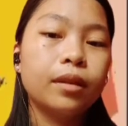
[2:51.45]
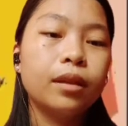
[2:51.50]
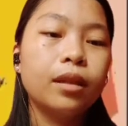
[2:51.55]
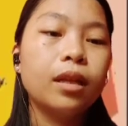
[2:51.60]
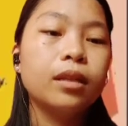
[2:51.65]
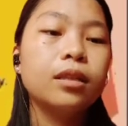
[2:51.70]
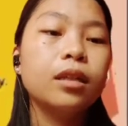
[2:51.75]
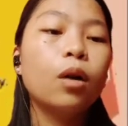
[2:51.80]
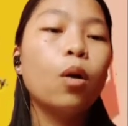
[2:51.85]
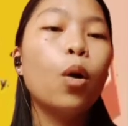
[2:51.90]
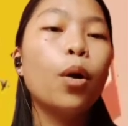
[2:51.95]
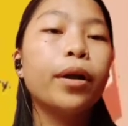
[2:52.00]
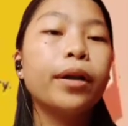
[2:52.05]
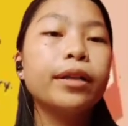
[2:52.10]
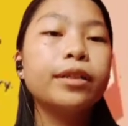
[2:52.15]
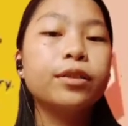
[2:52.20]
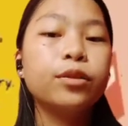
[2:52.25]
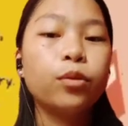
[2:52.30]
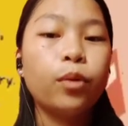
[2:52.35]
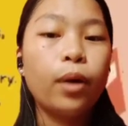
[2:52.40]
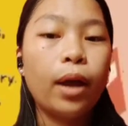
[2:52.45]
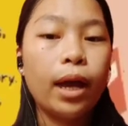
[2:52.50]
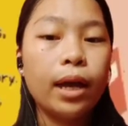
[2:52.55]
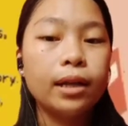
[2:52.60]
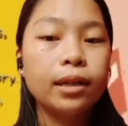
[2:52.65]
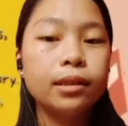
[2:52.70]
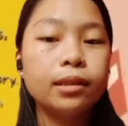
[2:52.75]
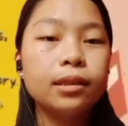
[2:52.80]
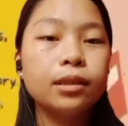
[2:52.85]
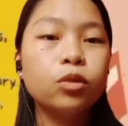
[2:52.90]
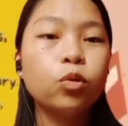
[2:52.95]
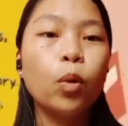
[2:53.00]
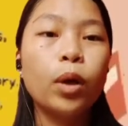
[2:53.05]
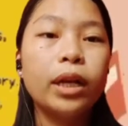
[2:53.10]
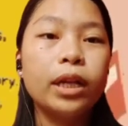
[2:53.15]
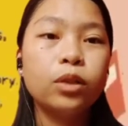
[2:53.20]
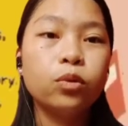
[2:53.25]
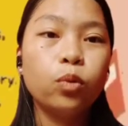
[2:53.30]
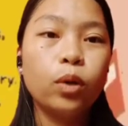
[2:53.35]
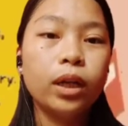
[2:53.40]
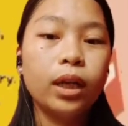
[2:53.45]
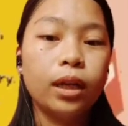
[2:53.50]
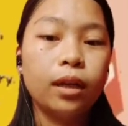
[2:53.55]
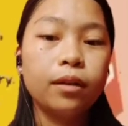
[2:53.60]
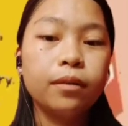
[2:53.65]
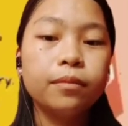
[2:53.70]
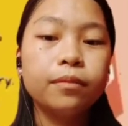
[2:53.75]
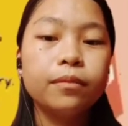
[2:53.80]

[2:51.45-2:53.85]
That's according to Has 2020.